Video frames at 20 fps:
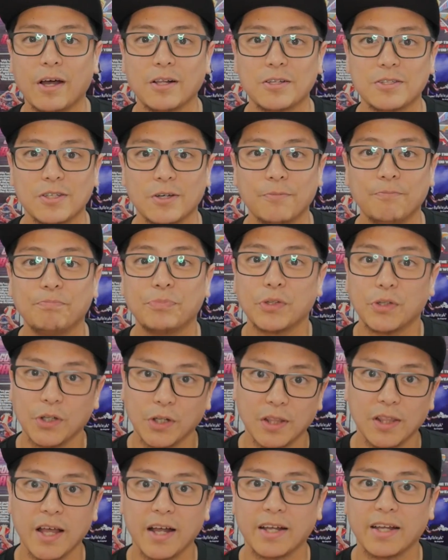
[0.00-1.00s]
also.
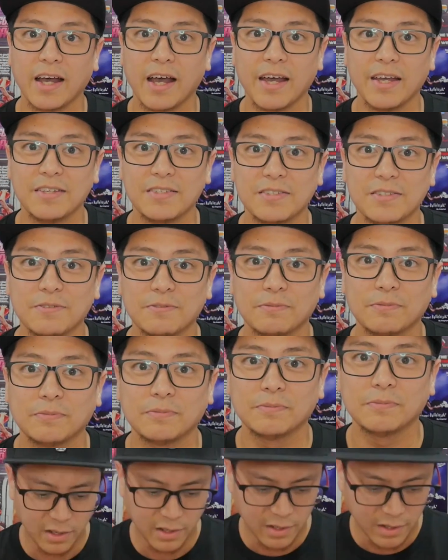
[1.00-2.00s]
Good luck, guys.
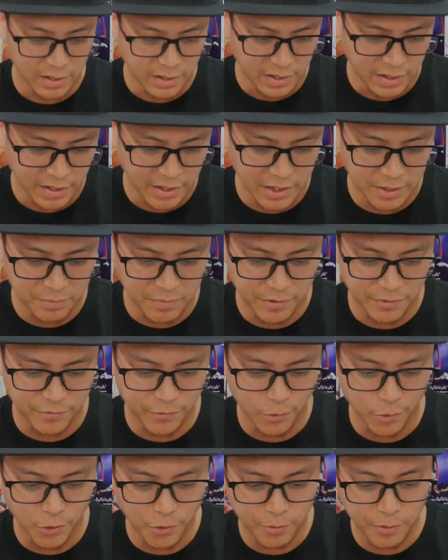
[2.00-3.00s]
And
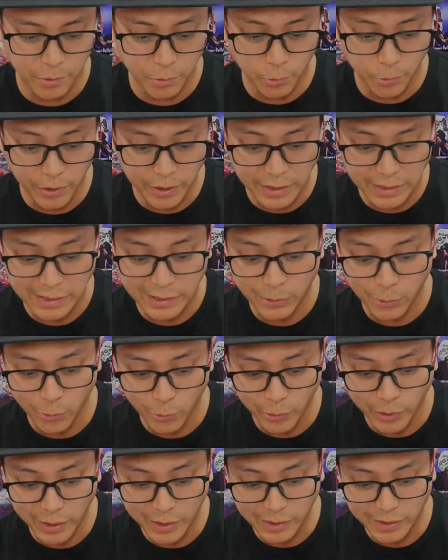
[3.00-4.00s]
before we
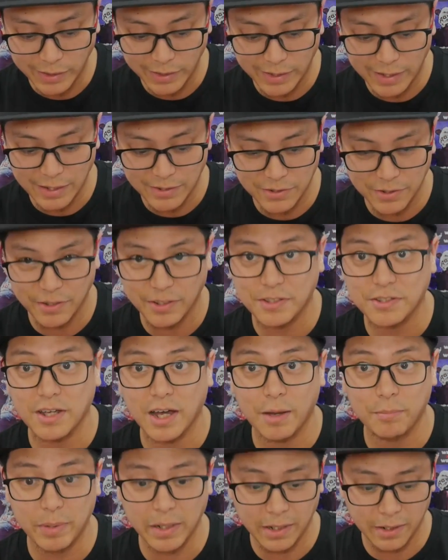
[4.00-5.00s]
really get to the
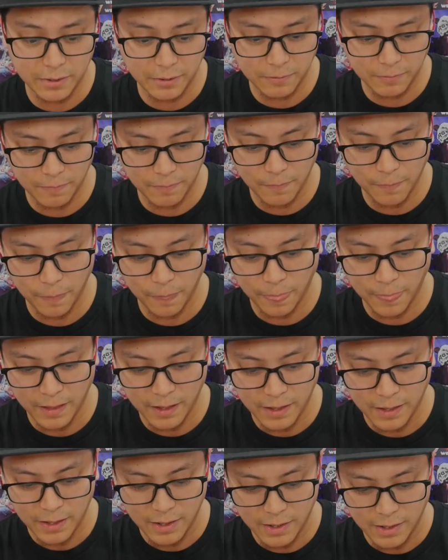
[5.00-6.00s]
topic,
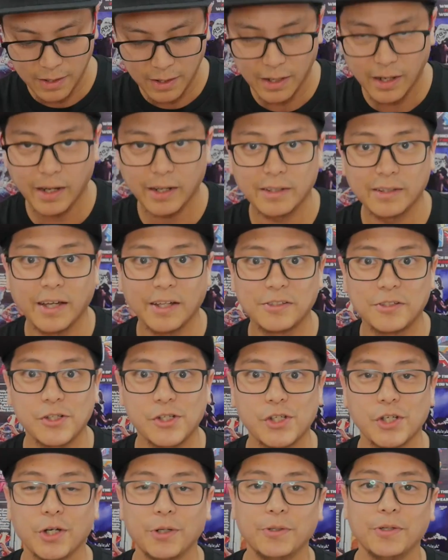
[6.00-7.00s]
I'd like to
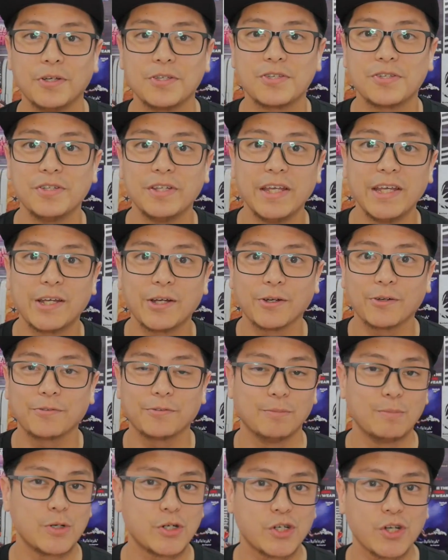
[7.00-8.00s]
show you a sneaker
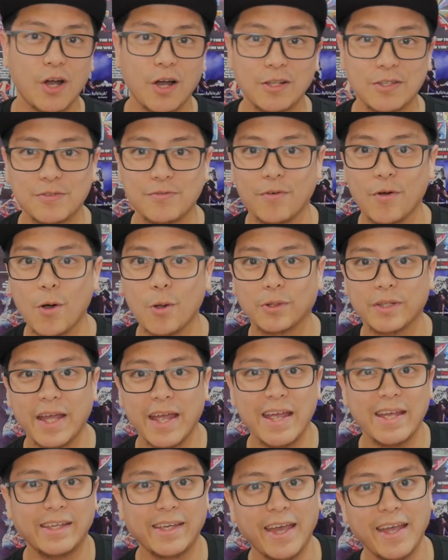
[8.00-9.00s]
from Sean's vault,
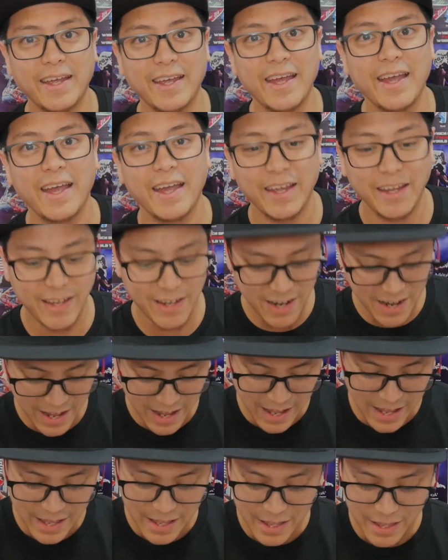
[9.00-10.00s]
aka
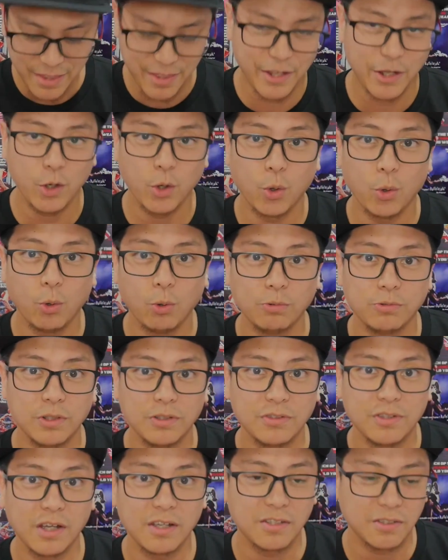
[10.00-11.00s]
the
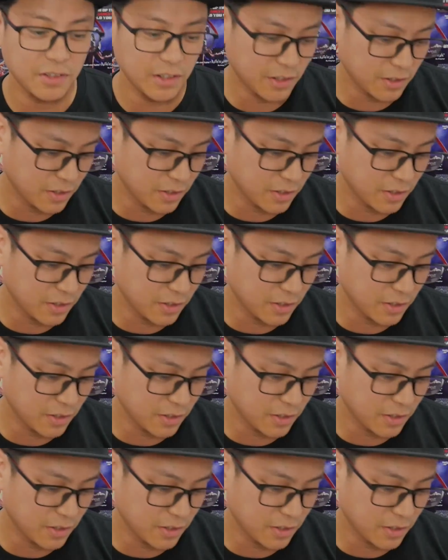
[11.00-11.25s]
old dusty